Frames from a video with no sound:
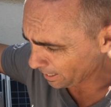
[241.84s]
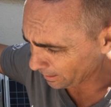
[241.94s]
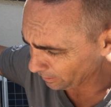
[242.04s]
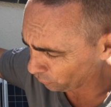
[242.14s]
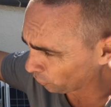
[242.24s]

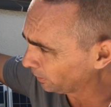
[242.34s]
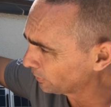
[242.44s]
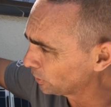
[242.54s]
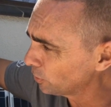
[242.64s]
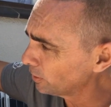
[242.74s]
installing the
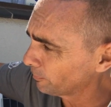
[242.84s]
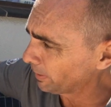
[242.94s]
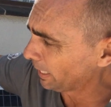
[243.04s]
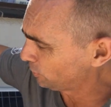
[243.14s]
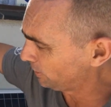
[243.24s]
unit, but
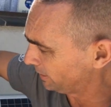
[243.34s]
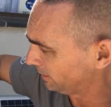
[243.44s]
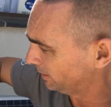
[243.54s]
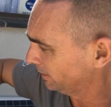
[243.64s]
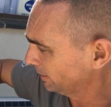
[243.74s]
actually
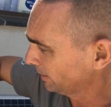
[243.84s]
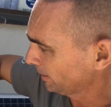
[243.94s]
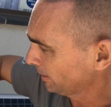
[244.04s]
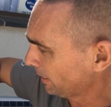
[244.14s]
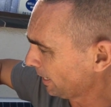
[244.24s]

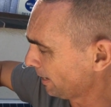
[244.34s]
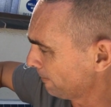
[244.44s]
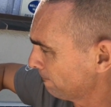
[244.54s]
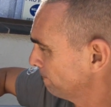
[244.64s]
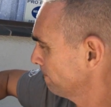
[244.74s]

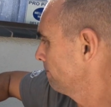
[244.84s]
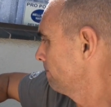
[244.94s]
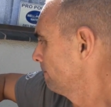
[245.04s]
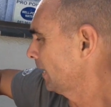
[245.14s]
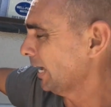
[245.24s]
I
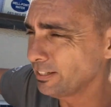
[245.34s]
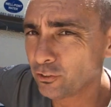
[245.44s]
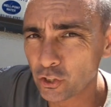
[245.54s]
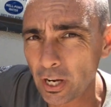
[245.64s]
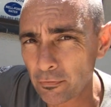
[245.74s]
need to
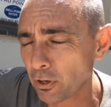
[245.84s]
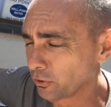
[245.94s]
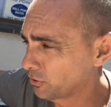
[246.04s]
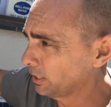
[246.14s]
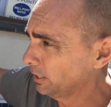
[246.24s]
check
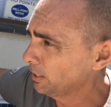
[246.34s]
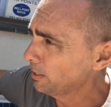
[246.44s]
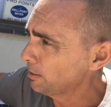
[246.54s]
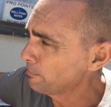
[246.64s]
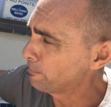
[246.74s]
first.
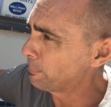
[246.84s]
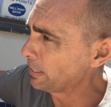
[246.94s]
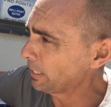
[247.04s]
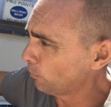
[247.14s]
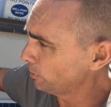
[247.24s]
But
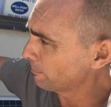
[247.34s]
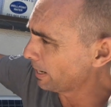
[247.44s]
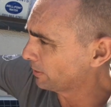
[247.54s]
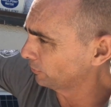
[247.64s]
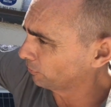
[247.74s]
I want to make
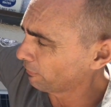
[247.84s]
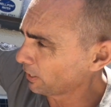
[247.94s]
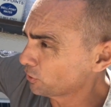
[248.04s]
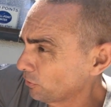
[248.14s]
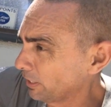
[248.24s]
this a
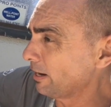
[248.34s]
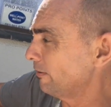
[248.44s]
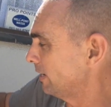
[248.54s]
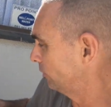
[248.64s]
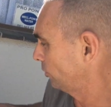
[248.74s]
functional
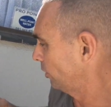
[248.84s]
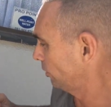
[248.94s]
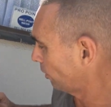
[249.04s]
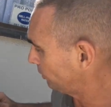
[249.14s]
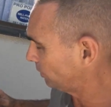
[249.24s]
area, so
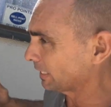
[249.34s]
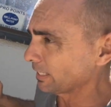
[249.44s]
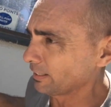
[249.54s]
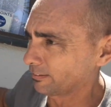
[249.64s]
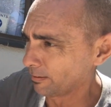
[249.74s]
obviously
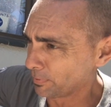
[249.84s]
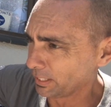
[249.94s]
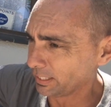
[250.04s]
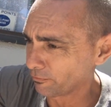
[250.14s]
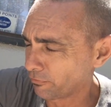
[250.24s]
getting something
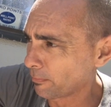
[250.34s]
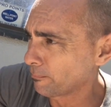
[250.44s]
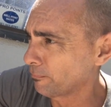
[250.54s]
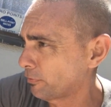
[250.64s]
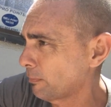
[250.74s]
in from
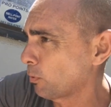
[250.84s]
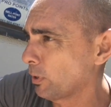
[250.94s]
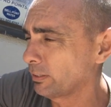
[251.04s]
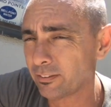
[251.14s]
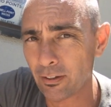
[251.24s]

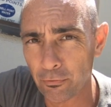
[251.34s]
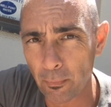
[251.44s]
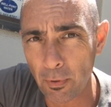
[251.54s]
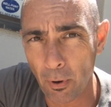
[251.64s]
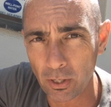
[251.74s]

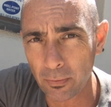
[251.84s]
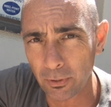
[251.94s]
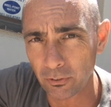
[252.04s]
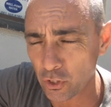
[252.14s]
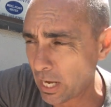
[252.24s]
the bottom
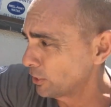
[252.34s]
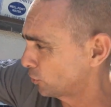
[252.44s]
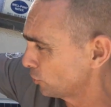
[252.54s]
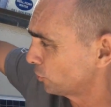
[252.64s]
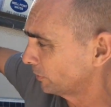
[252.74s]
is a challenge,
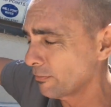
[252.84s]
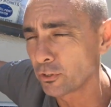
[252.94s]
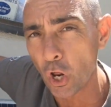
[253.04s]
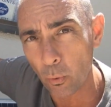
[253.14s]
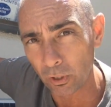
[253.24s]
because you'll never
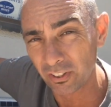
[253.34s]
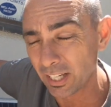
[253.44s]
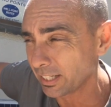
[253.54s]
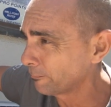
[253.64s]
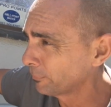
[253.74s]
know what's here.